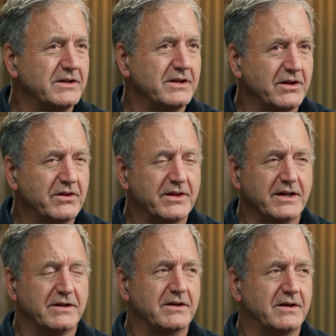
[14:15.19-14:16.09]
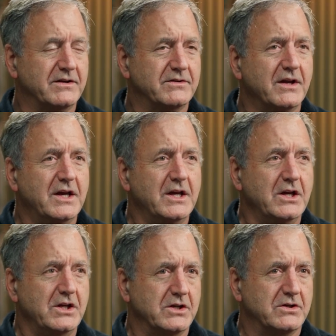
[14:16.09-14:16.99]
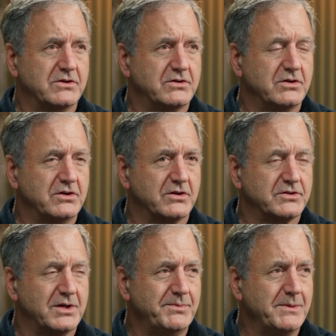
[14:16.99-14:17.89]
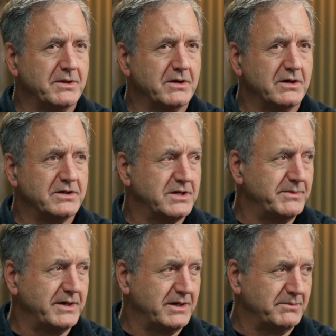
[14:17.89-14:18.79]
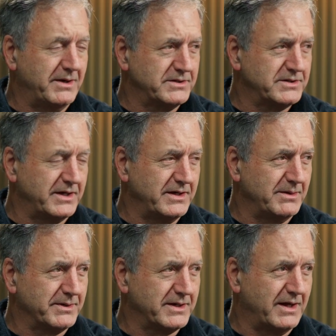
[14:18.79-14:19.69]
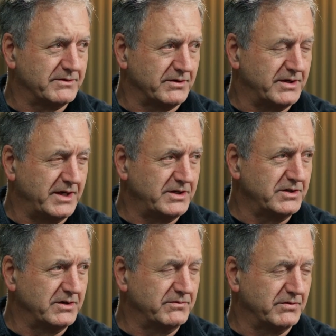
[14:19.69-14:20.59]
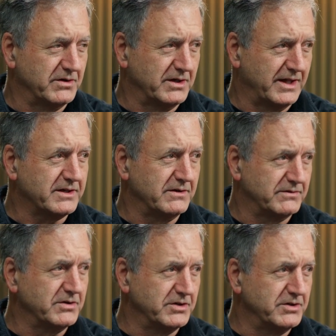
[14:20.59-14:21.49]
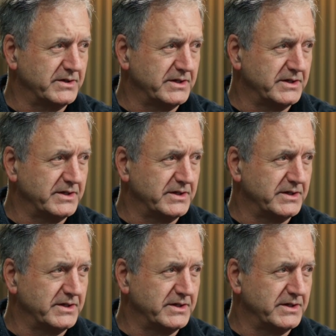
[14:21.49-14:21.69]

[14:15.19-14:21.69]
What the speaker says: the other thing it does is, some people are intimidated by setting up a consultation for elective surgery.